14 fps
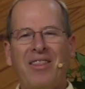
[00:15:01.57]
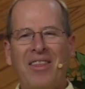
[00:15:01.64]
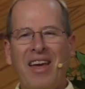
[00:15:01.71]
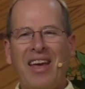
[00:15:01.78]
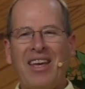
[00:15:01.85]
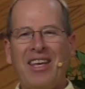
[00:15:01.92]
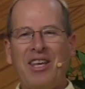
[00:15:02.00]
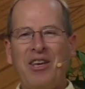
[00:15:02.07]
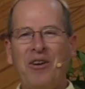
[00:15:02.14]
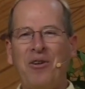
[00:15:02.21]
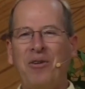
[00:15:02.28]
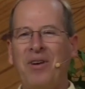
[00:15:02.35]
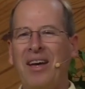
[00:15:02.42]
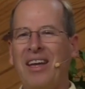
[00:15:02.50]
thank you
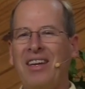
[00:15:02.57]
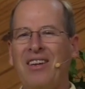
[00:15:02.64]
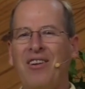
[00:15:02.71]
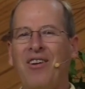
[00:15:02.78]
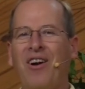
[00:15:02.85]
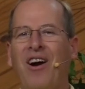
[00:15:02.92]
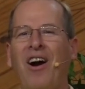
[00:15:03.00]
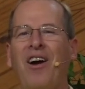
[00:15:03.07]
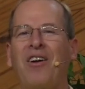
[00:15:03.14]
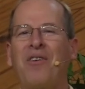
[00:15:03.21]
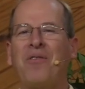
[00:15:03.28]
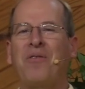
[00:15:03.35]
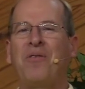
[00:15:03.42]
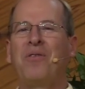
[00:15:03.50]
in your heart
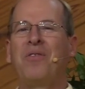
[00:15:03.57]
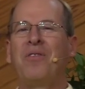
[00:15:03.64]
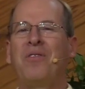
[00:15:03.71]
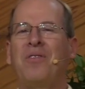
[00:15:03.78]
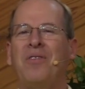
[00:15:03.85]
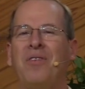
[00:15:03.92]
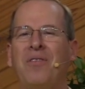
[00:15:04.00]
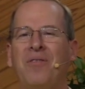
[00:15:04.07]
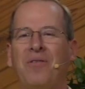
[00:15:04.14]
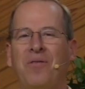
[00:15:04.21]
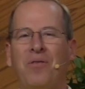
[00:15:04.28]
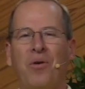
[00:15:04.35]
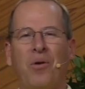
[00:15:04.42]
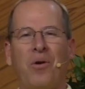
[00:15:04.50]

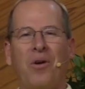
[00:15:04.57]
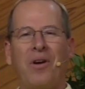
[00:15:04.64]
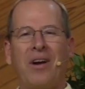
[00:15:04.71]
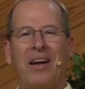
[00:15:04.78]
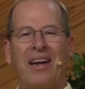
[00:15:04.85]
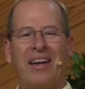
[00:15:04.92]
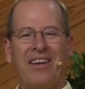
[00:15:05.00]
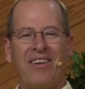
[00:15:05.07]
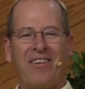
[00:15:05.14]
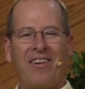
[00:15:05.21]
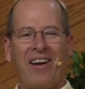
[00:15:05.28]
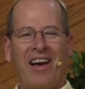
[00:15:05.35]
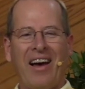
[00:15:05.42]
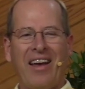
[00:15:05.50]
for in your
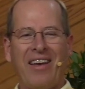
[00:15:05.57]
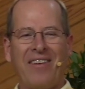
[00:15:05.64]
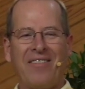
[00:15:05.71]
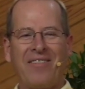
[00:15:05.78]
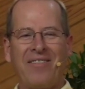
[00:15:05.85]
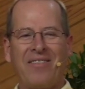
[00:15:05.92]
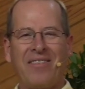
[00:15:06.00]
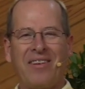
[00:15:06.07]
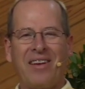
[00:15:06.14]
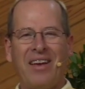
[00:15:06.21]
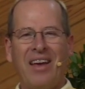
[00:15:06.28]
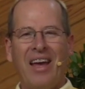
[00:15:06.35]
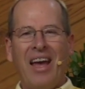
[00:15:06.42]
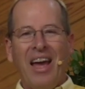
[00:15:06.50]
life.
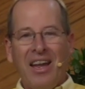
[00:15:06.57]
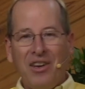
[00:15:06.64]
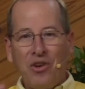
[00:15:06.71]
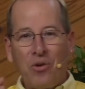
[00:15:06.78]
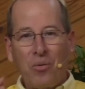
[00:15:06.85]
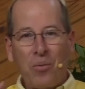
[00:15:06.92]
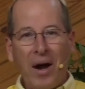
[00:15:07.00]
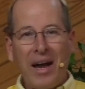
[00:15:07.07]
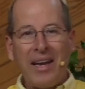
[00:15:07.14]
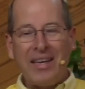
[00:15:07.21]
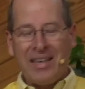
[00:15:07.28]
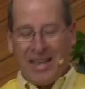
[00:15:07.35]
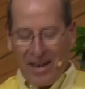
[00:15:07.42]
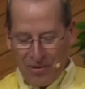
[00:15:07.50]
And you write
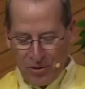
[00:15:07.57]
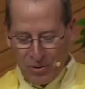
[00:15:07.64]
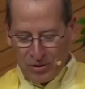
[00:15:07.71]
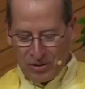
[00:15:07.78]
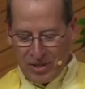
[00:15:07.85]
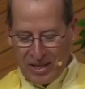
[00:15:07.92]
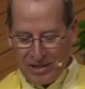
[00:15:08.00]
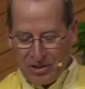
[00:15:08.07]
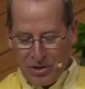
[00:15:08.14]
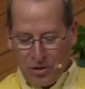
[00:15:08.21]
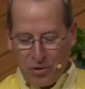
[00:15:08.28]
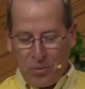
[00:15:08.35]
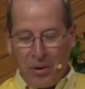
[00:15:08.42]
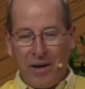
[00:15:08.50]
down those things you're
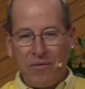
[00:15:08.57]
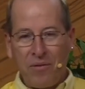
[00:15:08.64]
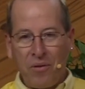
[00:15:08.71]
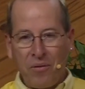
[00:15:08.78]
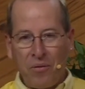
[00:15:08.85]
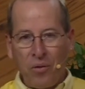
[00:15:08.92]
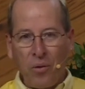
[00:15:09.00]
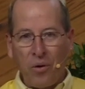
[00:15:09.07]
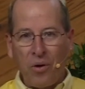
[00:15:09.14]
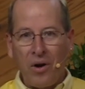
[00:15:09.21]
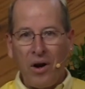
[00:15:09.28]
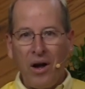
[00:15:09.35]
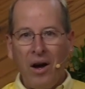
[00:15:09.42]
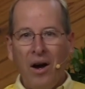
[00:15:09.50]
grateful for
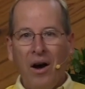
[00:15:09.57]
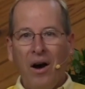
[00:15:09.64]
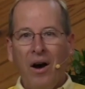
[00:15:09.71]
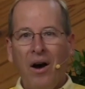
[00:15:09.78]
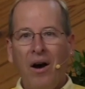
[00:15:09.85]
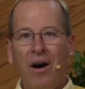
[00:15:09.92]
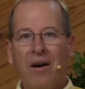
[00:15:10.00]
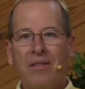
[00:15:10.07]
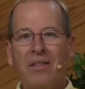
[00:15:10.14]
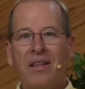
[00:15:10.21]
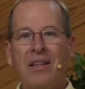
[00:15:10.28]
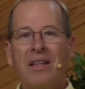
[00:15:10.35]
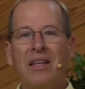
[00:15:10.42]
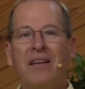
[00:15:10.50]
on the
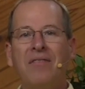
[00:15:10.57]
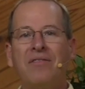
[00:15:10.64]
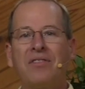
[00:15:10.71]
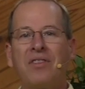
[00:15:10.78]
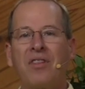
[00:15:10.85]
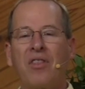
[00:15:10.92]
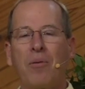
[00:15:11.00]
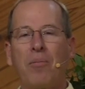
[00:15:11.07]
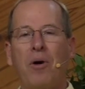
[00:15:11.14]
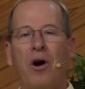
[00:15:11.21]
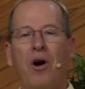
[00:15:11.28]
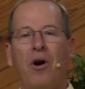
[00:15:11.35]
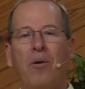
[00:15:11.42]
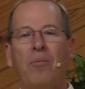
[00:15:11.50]
leaves of the
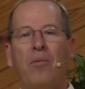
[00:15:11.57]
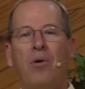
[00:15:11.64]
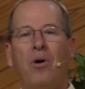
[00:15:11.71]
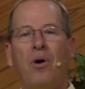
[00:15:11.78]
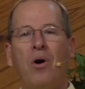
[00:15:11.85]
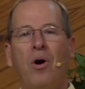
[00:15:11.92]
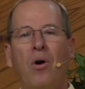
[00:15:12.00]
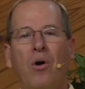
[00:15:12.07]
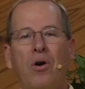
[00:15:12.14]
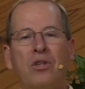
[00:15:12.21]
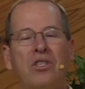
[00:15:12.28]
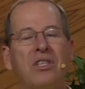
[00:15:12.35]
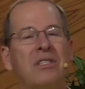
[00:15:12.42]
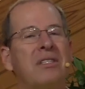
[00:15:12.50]
palm, or
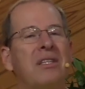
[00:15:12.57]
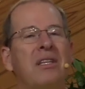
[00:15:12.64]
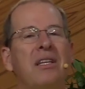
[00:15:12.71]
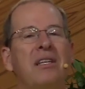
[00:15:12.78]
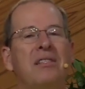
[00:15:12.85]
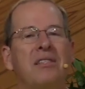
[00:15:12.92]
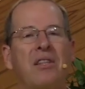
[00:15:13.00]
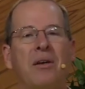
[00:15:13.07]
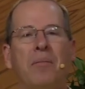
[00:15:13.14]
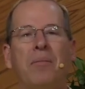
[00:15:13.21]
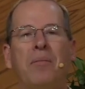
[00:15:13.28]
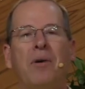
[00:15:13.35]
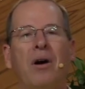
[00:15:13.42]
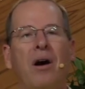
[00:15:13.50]
just list them
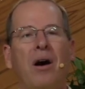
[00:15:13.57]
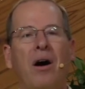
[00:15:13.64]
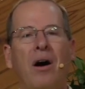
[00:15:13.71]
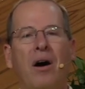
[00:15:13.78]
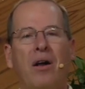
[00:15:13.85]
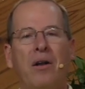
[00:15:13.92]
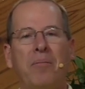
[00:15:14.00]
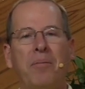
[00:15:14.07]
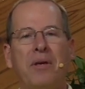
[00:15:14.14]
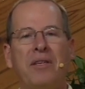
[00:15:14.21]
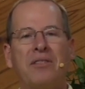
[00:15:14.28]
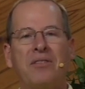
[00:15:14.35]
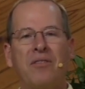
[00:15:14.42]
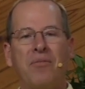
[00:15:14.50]
on a
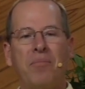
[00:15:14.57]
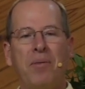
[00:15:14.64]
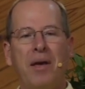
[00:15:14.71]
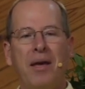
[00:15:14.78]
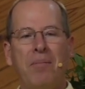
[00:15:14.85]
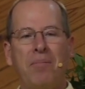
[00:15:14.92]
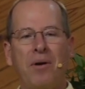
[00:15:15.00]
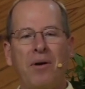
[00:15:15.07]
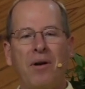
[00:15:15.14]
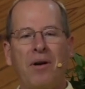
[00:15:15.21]
piece of paper